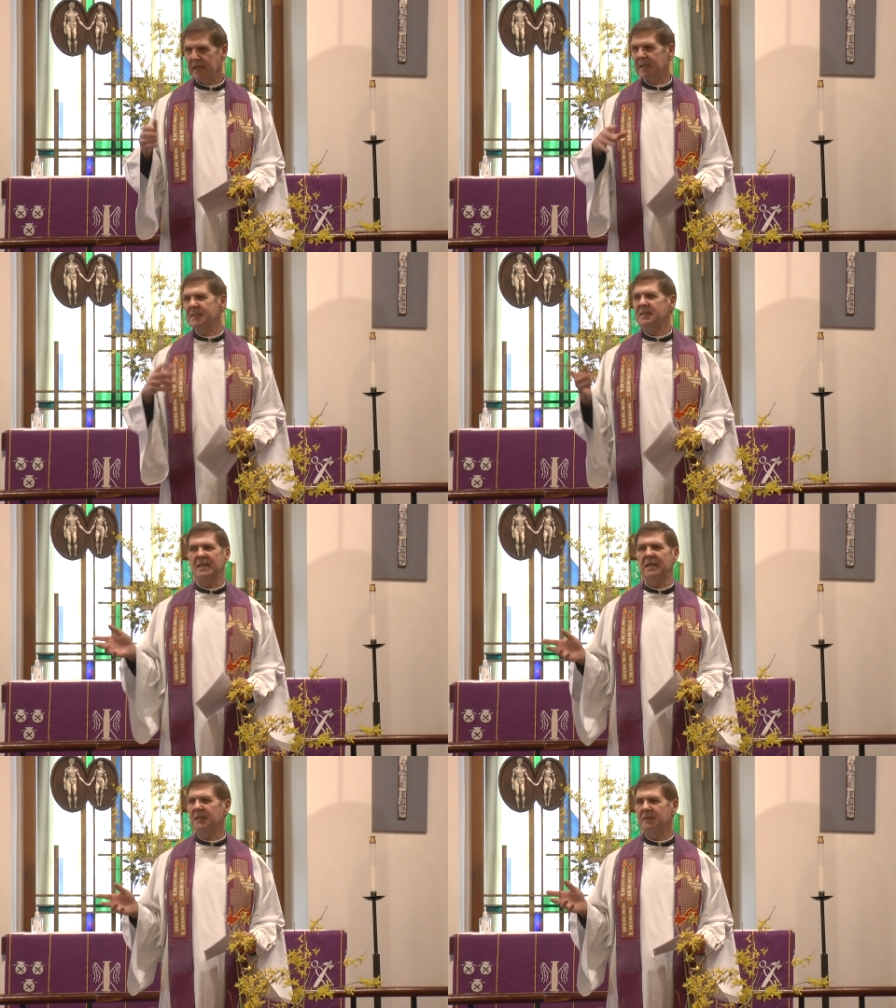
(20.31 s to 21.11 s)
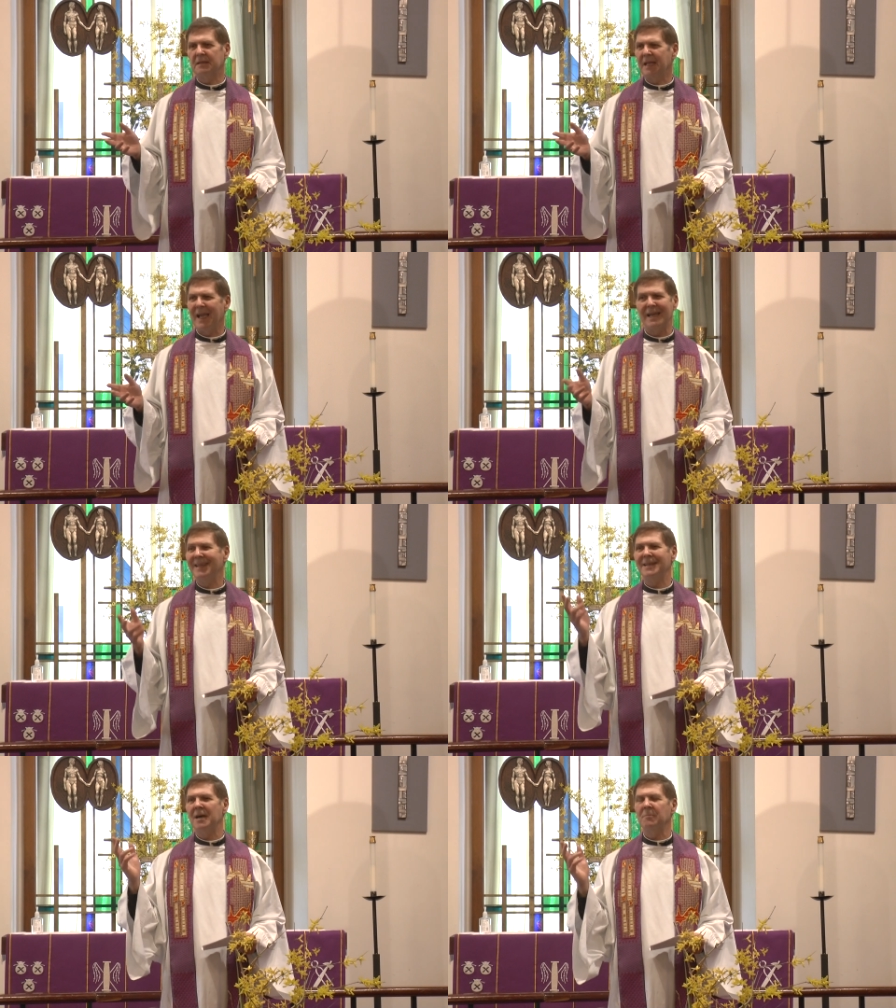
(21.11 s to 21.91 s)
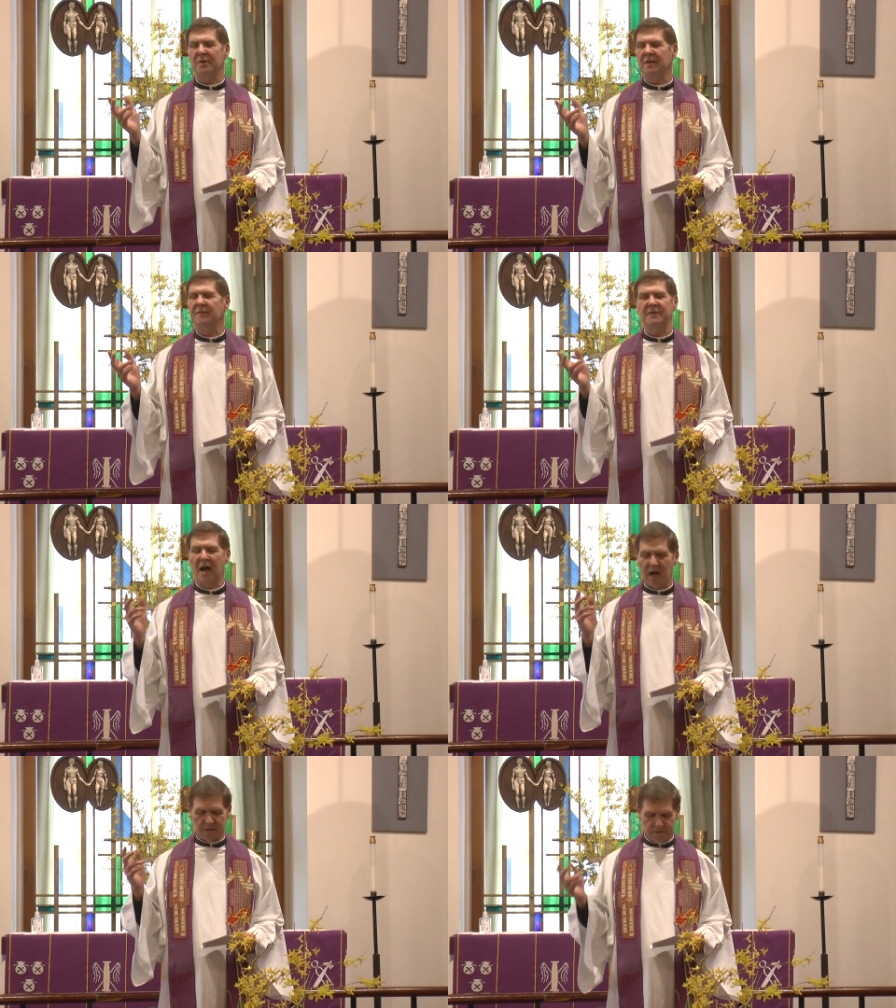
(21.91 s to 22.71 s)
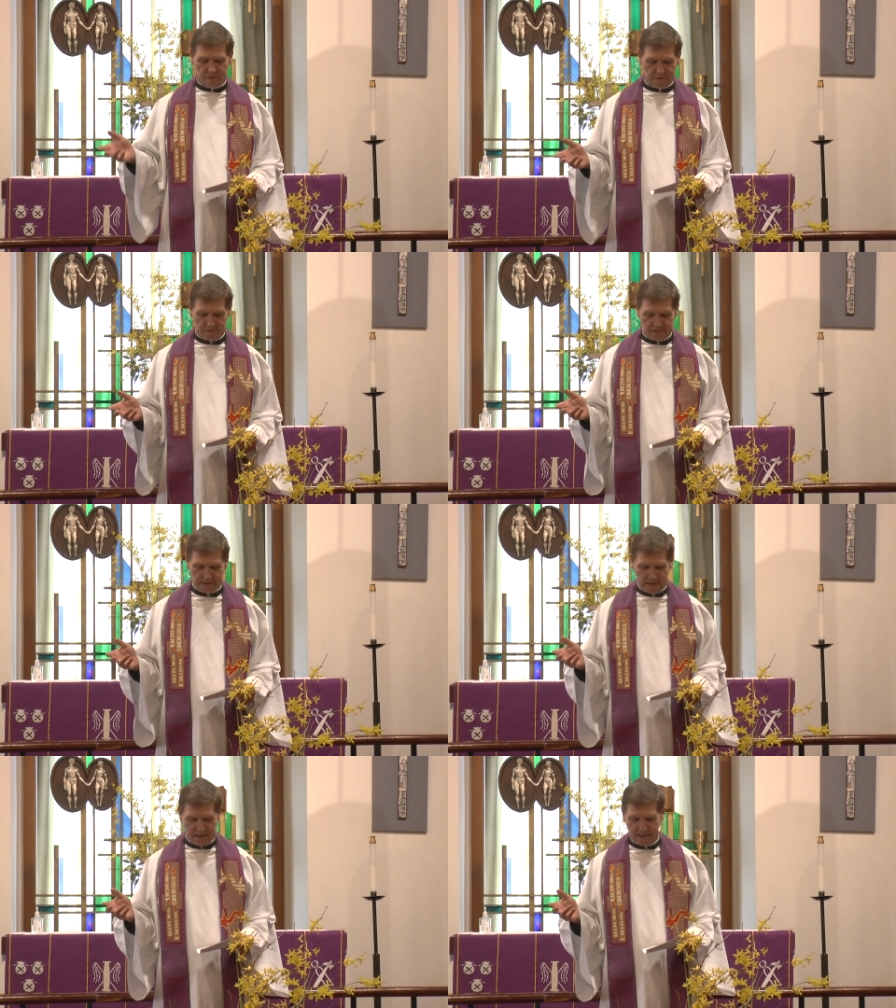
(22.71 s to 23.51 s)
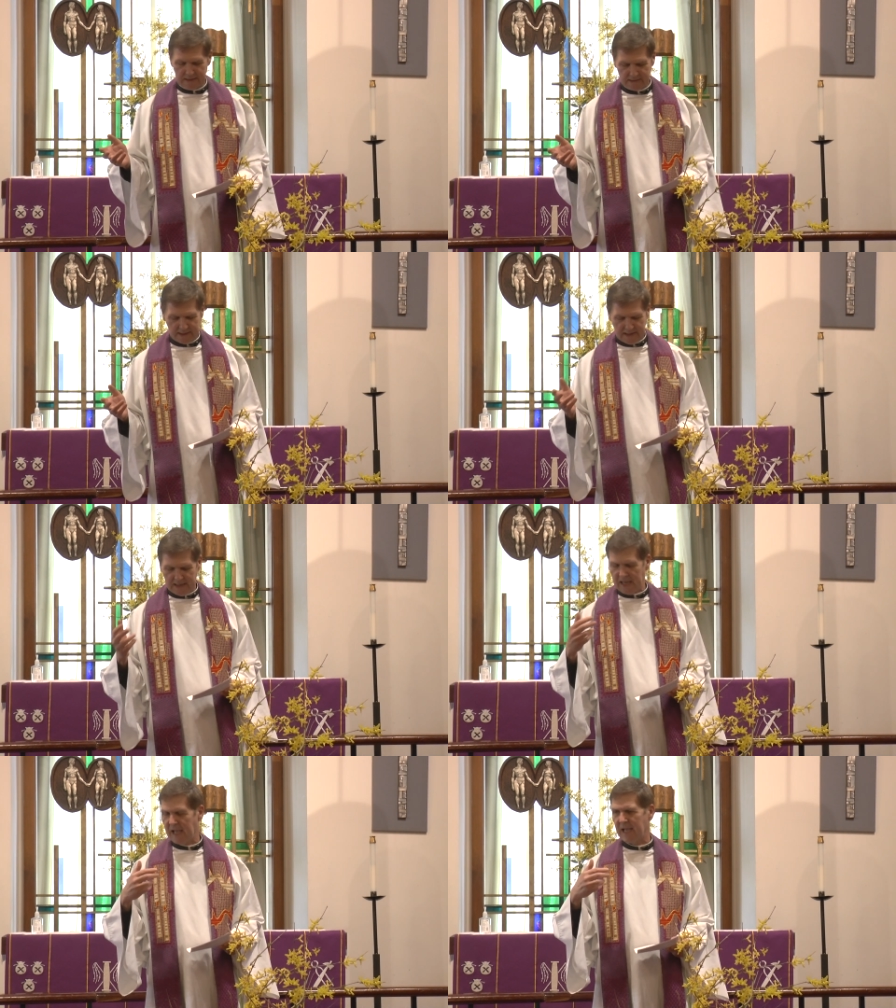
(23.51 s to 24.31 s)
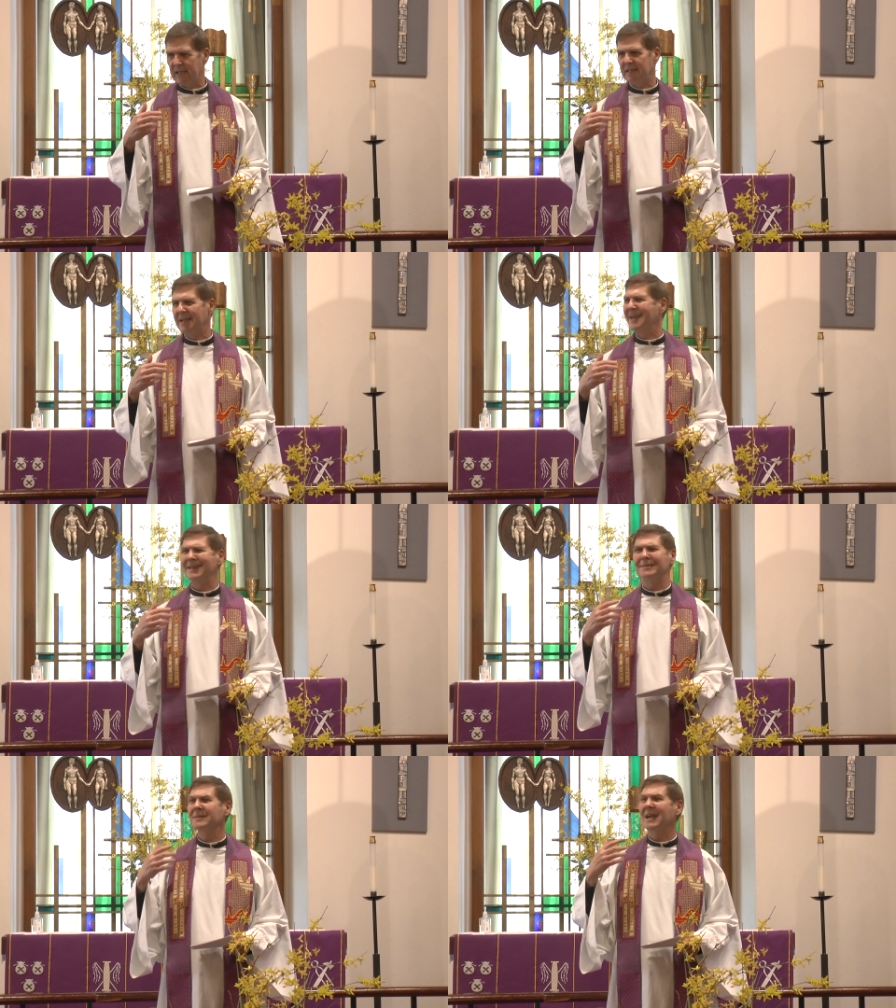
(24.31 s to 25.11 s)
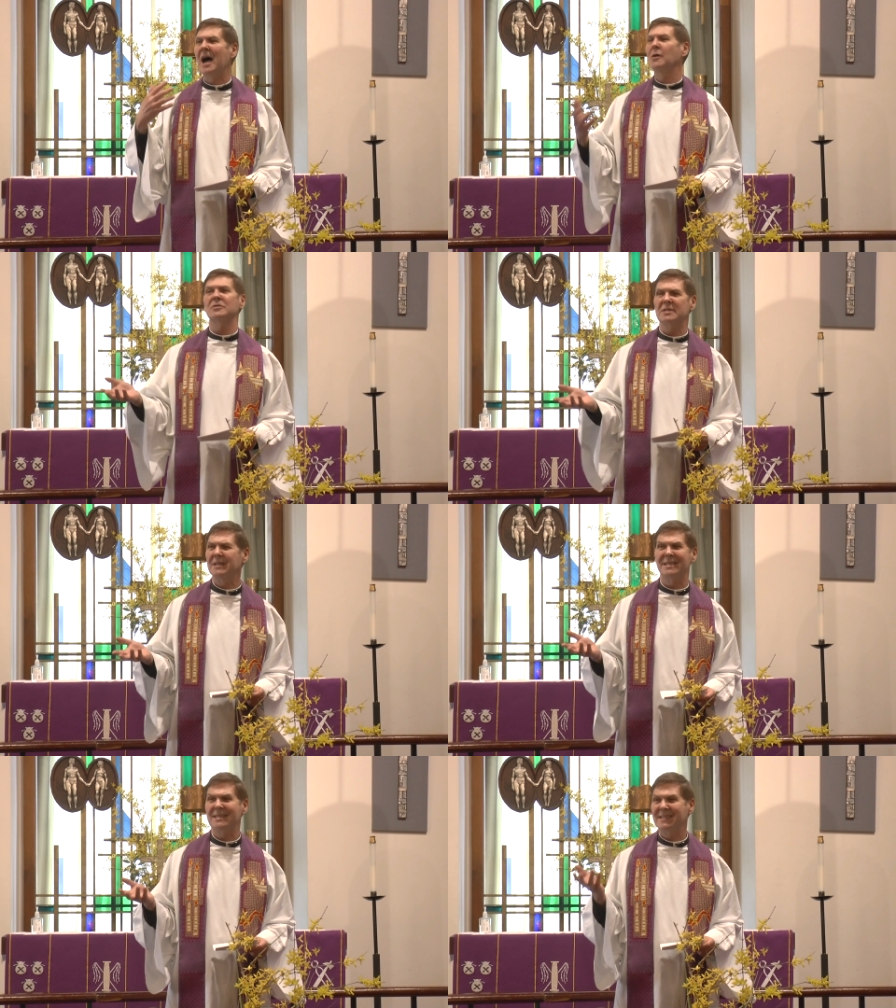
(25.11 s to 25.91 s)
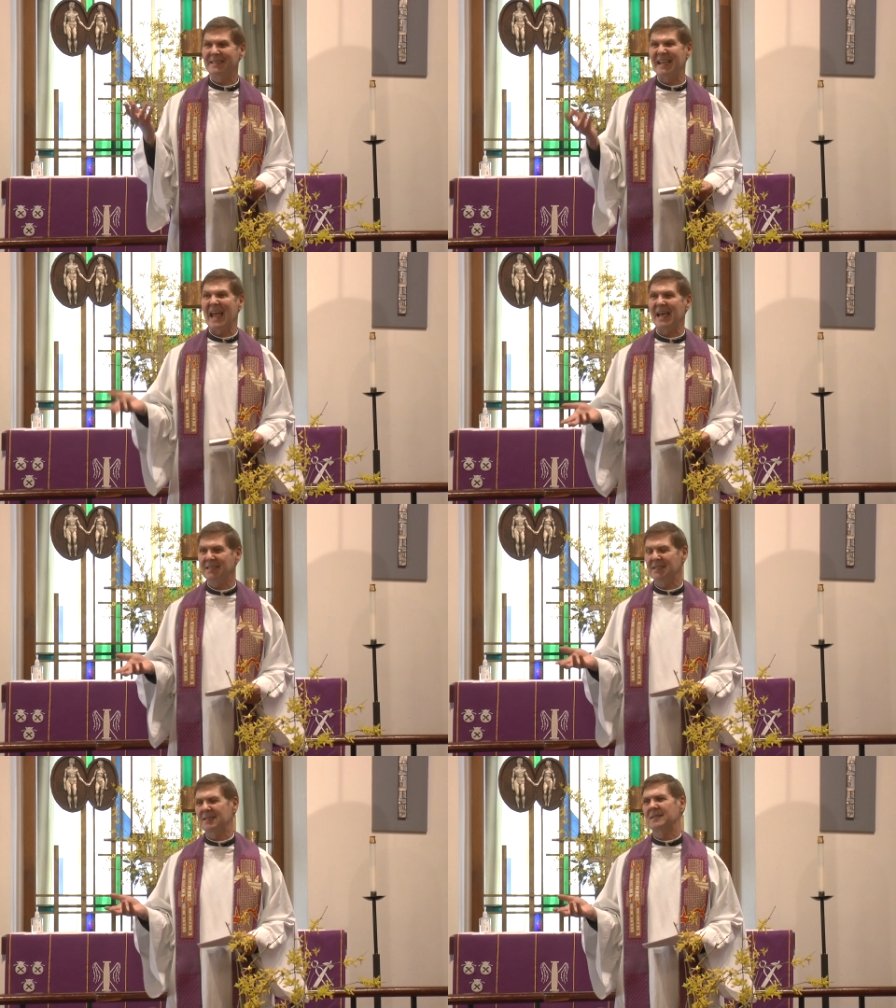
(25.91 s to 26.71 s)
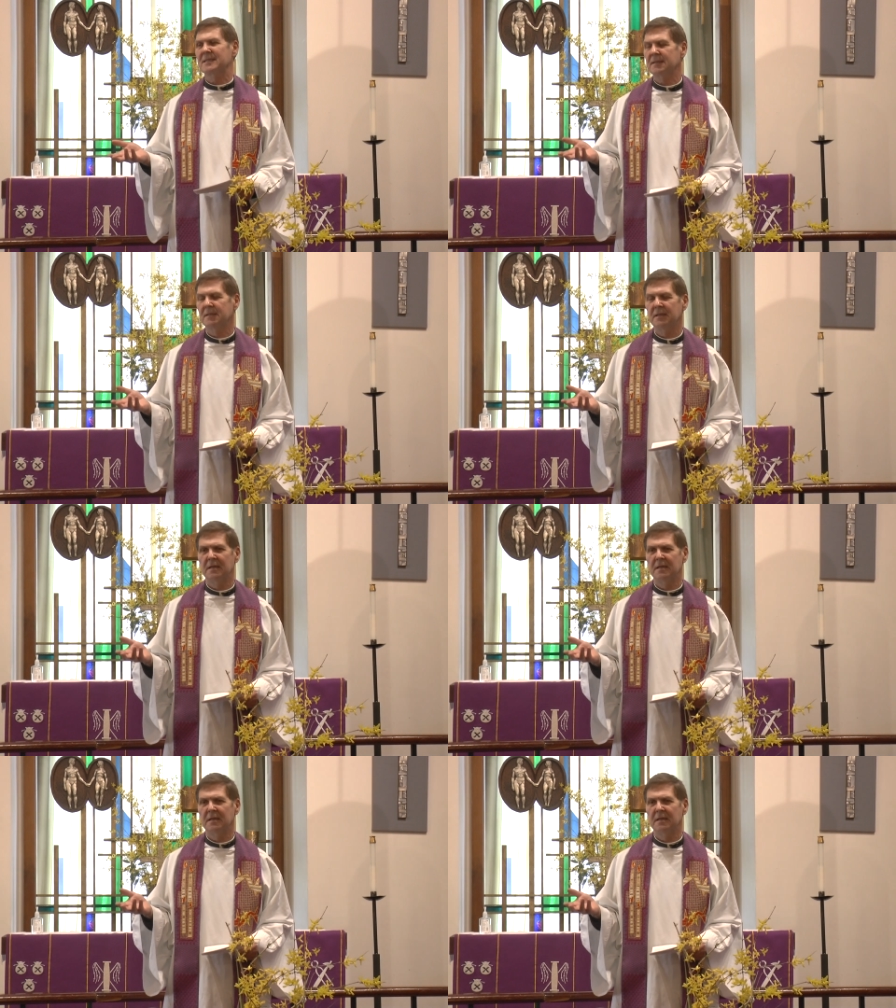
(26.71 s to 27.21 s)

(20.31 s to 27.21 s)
He had seen any number of doctors and he had countless tests.